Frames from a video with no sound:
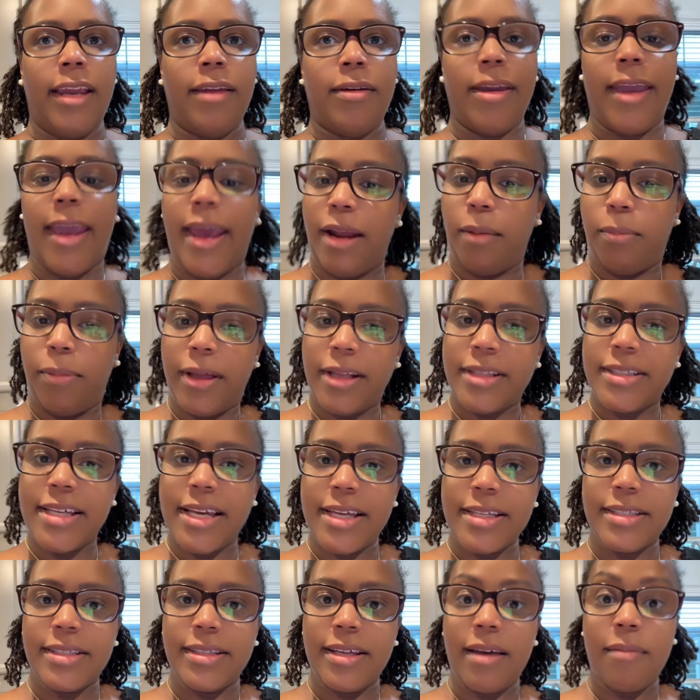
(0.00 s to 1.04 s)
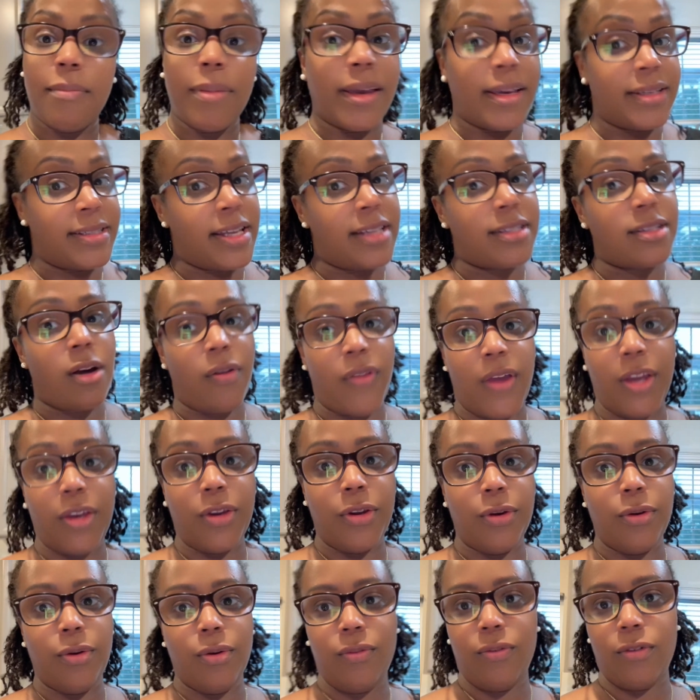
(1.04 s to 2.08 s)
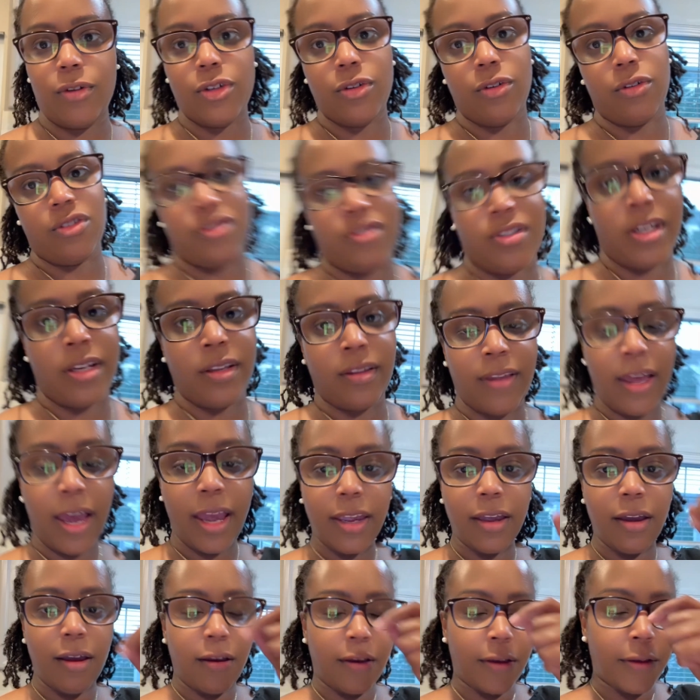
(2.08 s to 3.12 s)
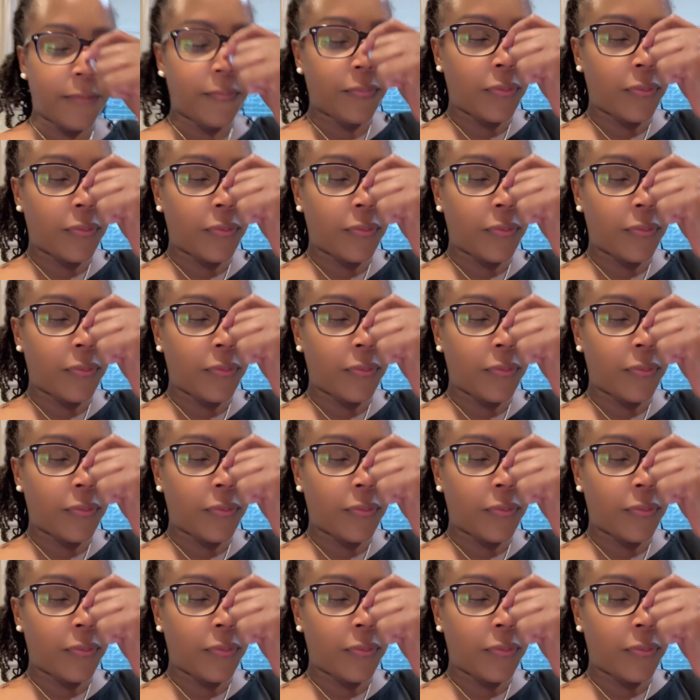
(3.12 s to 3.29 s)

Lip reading: he had a blood test done because that's all they do for children that young.